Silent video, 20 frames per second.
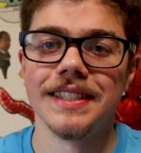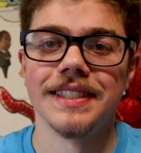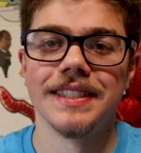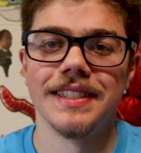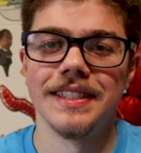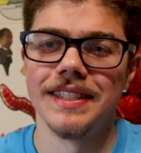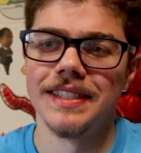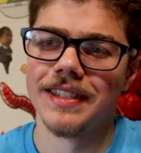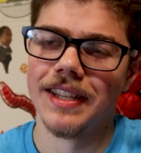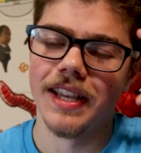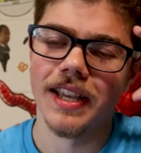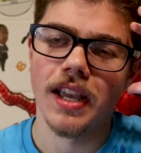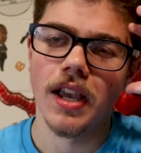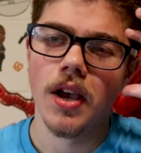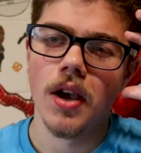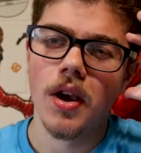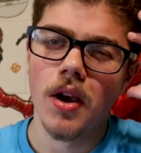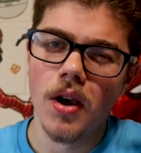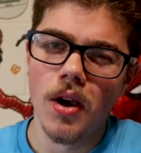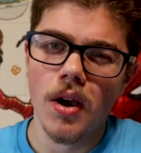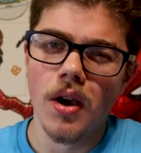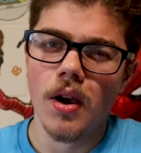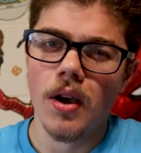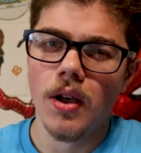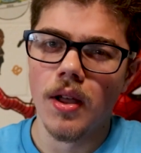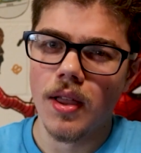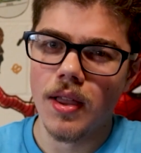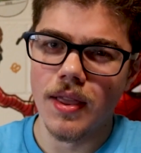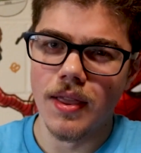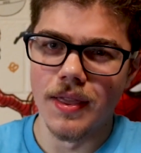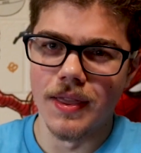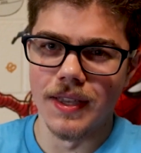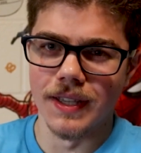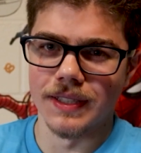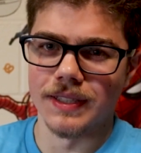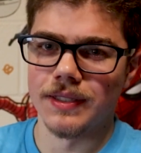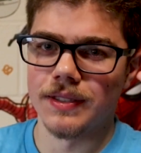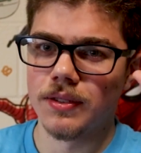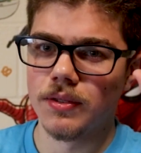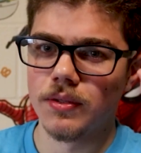to see, like,
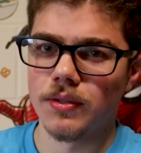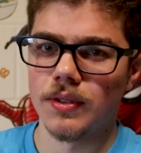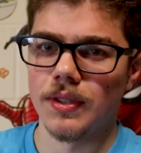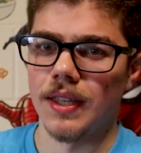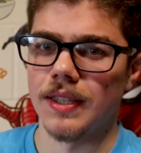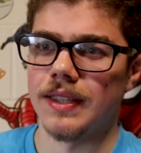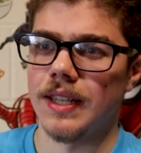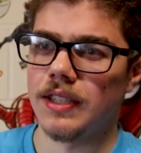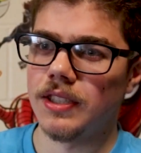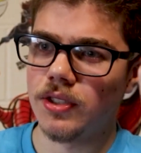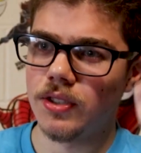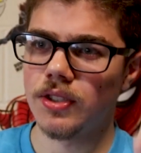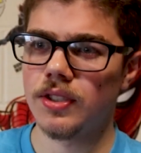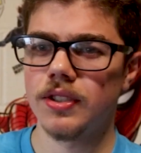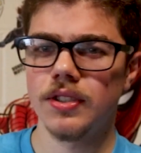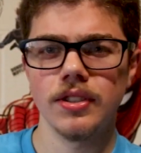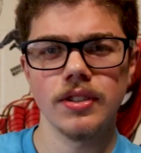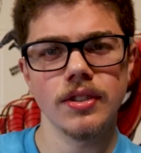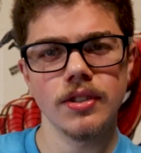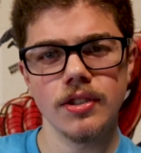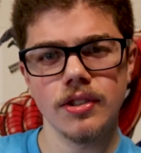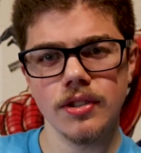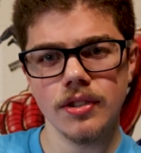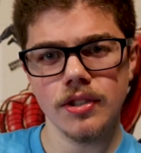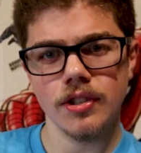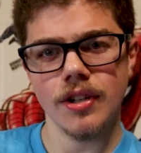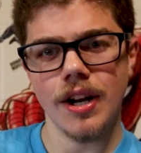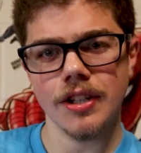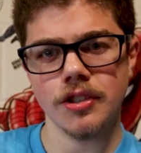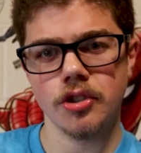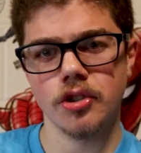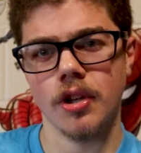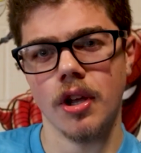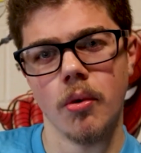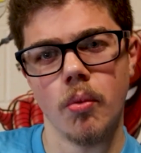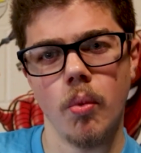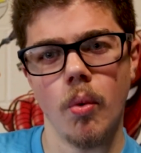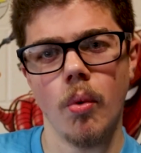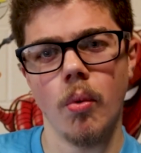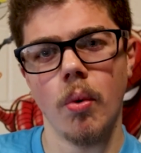this thing that you're not sure,
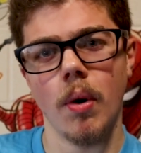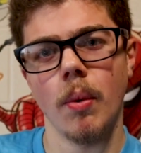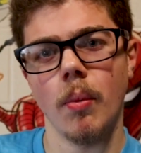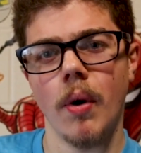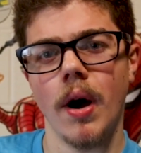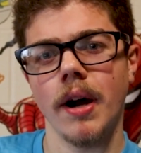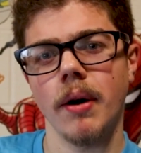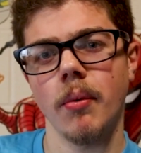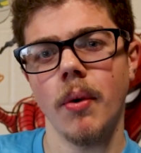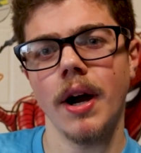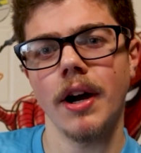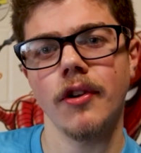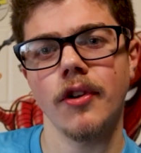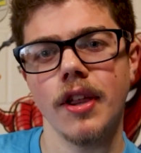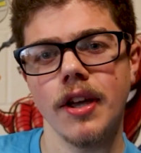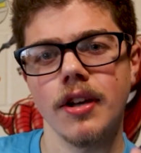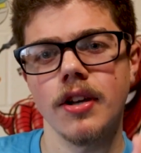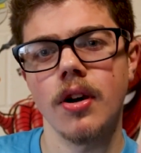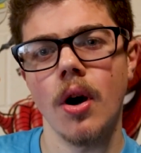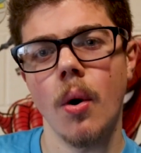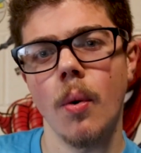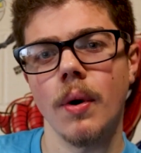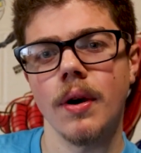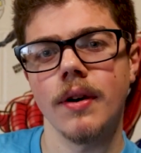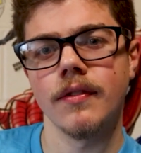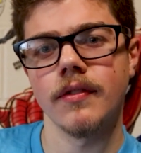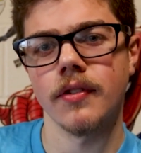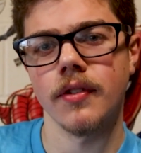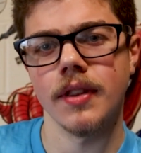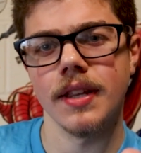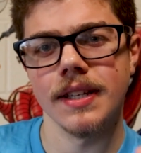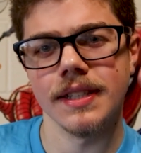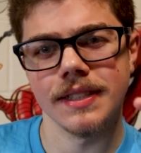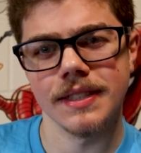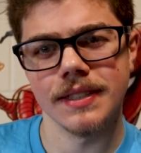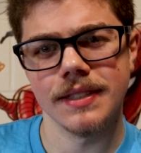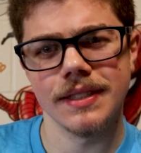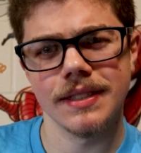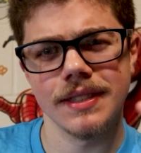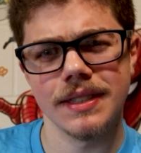like, why are they going for this
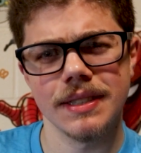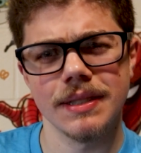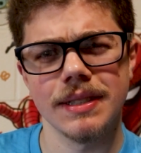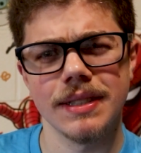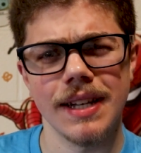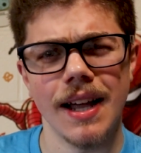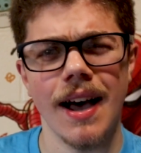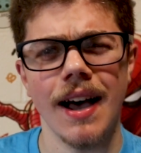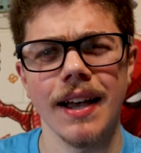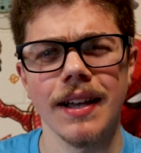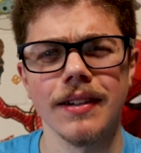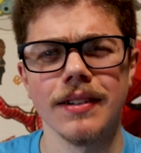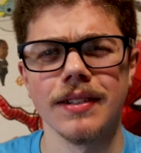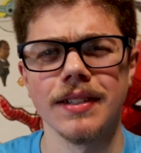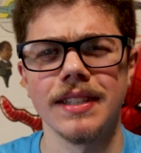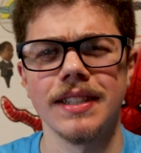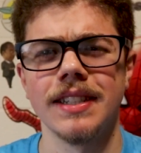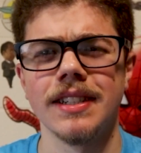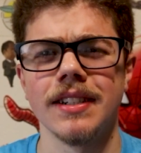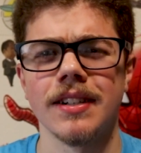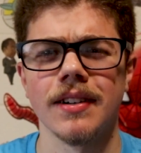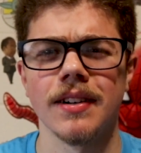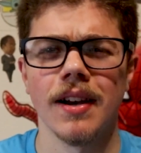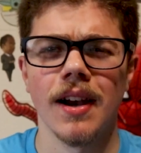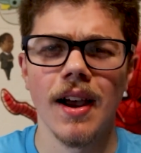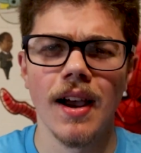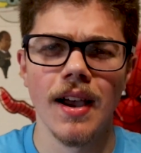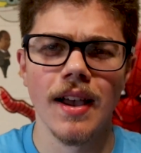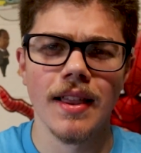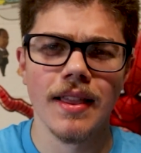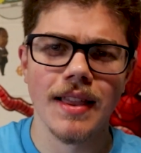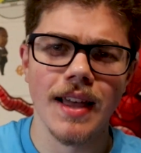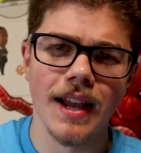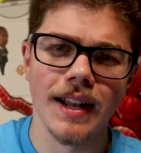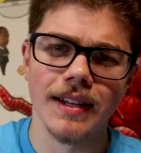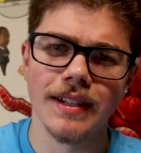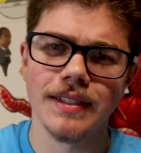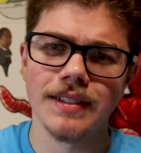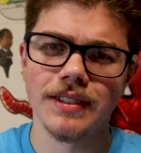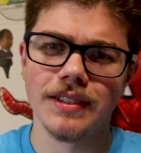style here
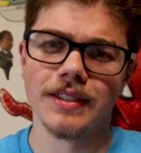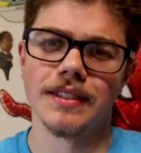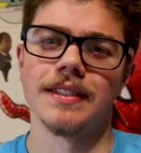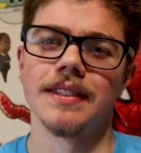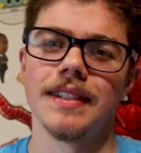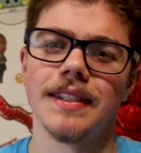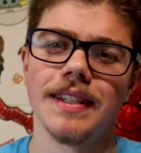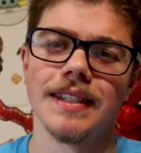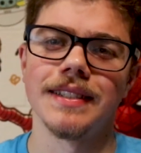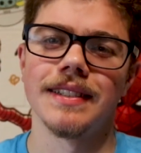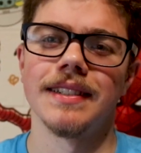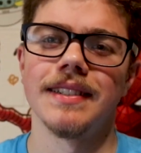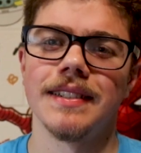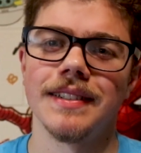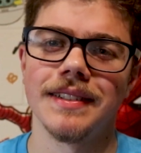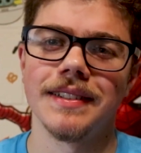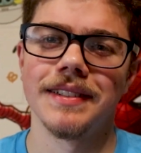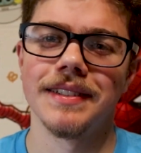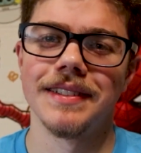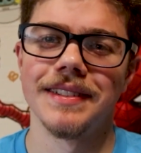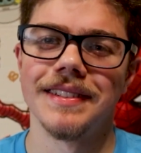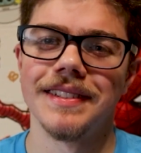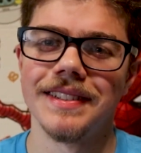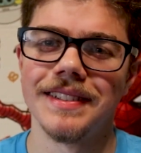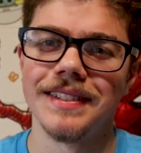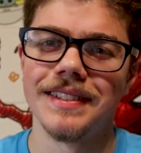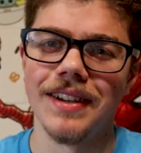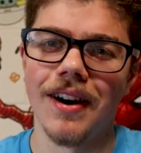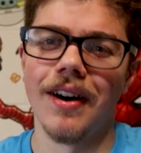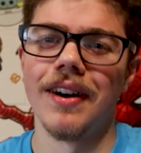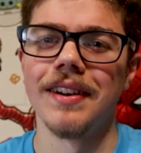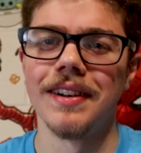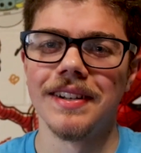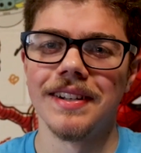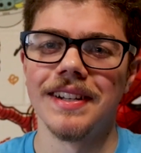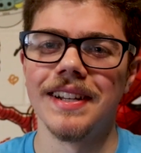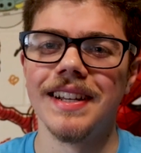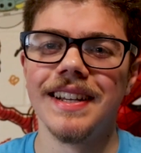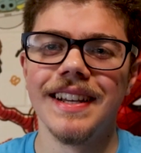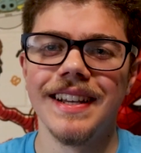that just isn't
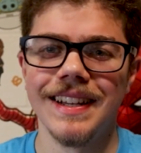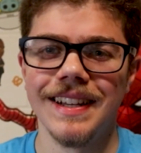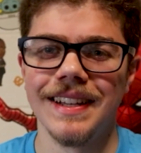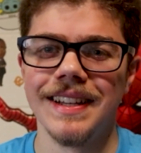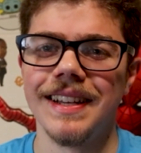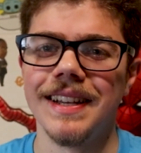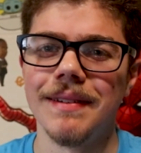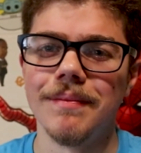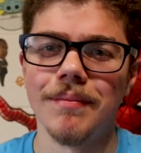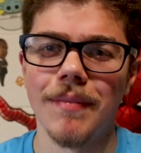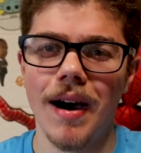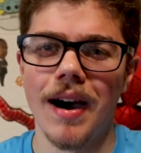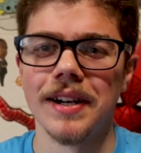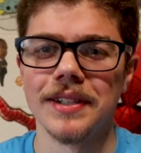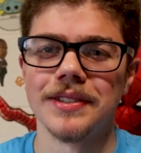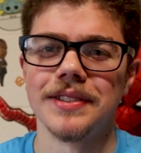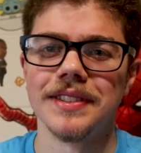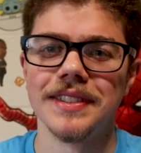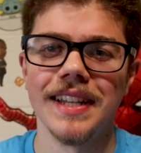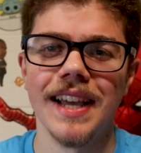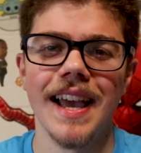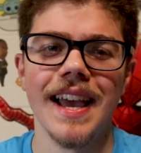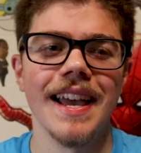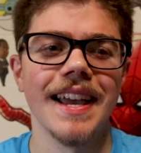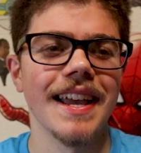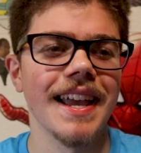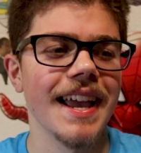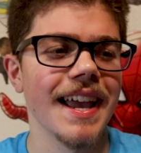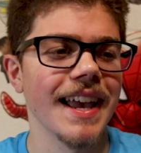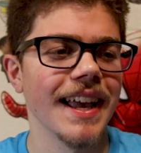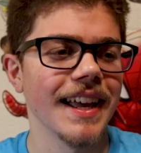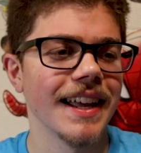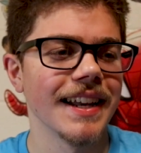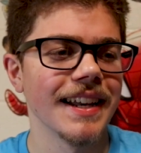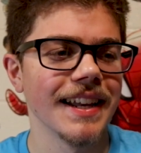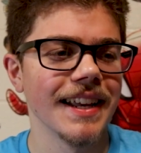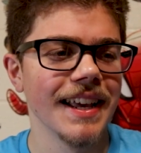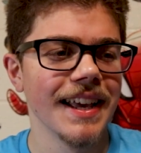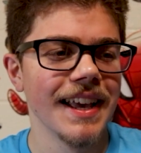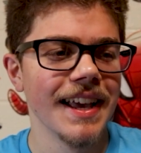done in modern day, and